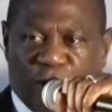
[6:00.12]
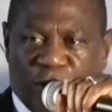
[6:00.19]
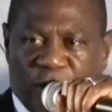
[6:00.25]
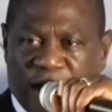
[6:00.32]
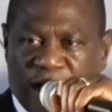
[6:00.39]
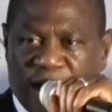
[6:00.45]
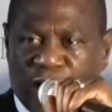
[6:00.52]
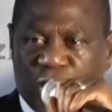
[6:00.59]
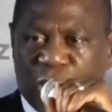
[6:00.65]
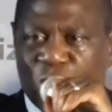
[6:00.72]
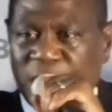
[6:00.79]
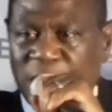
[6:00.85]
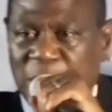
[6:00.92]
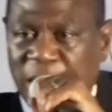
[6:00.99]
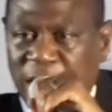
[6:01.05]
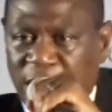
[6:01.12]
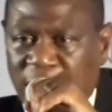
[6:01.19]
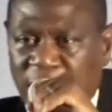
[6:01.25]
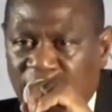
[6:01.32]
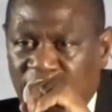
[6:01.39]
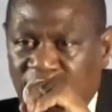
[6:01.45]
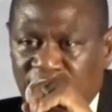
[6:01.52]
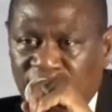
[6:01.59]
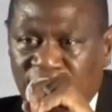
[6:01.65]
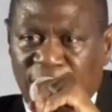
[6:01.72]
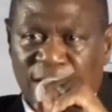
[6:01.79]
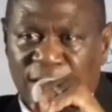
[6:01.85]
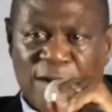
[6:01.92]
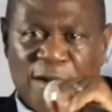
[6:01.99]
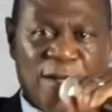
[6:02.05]
are a new liberal,
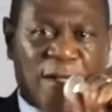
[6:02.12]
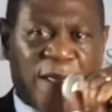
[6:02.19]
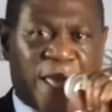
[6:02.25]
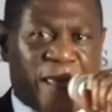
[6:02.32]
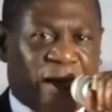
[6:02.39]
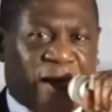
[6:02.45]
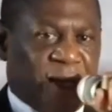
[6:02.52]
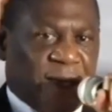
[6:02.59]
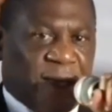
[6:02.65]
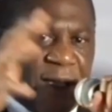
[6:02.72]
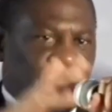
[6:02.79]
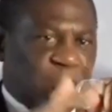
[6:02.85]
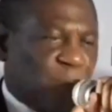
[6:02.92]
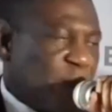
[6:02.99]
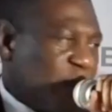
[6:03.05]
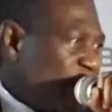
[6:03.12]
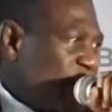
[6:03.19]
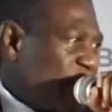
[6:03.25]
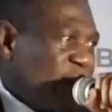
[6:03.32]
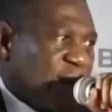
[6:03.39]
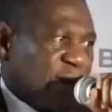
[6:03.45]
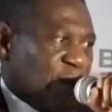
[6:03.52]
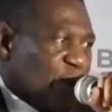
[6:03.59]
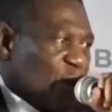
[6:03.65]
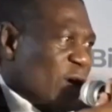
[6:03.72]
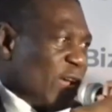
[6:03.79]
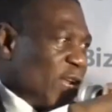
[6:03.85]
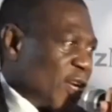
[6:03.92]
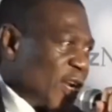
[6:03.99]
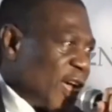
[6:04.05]
you
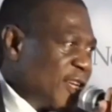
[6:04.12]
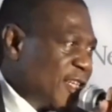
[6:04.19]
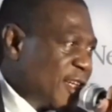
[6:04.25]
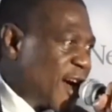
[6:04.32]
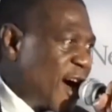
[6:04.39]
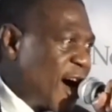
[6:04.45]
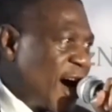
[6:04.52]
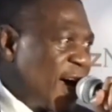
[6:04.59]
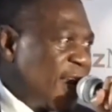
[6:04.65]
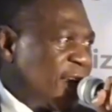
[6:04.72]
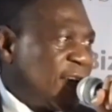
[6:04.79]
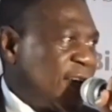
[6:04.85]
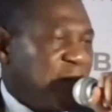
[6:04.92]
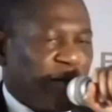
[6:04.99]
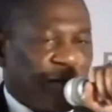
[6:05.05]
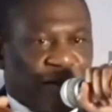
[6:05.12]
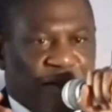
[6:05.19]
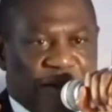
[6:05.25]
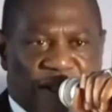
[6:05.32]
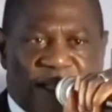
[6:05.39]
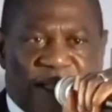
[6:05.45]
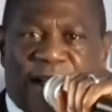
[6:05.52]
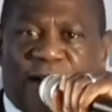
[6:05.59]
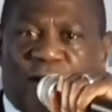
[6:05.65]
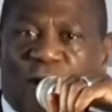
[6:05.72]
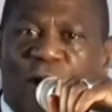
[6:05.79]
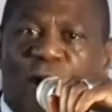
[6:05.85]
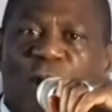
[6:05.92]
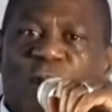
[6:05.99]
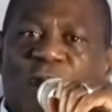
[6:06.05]
are a radical. There'll
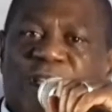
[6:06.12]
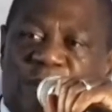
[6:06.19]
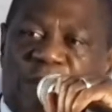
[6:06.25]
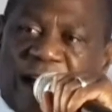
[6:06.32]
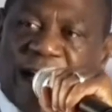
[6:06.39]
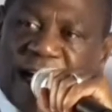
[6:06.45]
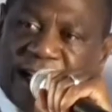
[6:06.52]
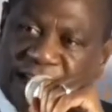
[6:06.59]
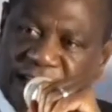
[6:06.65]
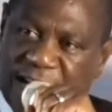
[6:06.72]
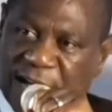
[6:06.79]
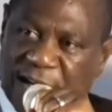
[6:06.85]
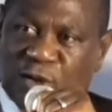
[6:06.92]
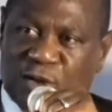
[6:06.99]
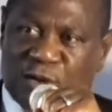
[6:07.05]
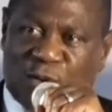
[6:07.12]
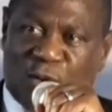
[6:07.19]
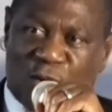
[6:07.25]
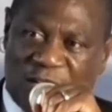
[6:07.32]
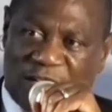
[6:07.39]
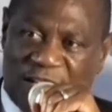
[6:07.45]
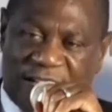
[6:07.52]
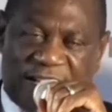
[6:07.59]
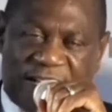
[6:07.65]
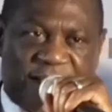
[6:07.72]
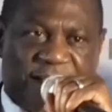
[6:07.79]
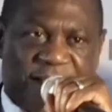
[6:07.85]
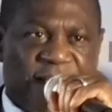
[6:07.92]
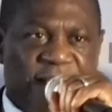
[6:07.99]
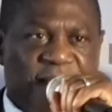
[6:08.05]
always be attacks on leaders.